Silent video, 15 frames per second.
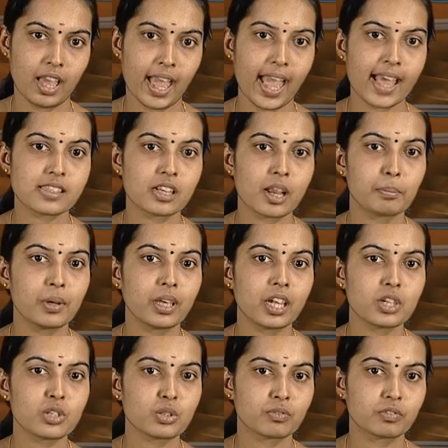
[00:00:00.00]
As an
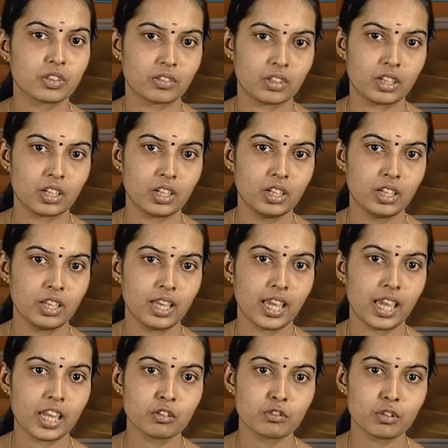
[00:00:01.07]
application of the theory,
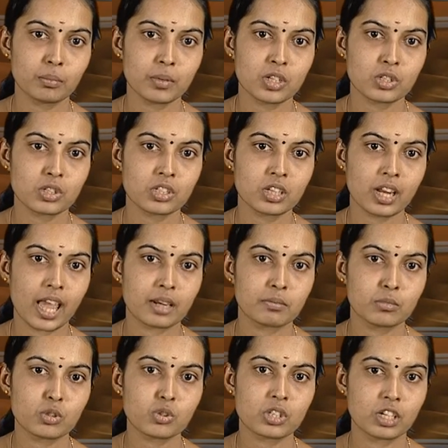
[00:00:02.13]
information and
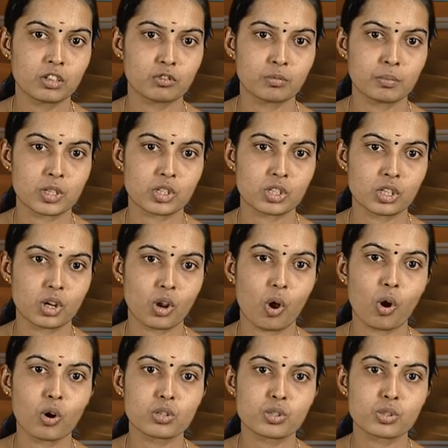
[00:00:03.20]
mutual information
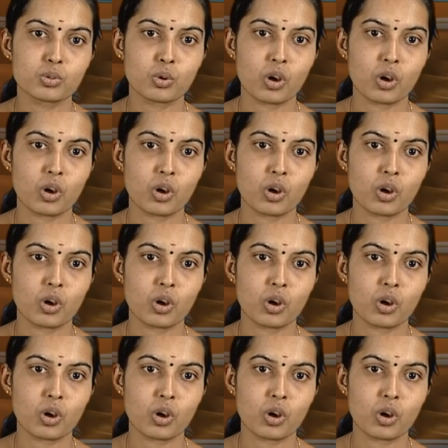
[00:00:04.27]
also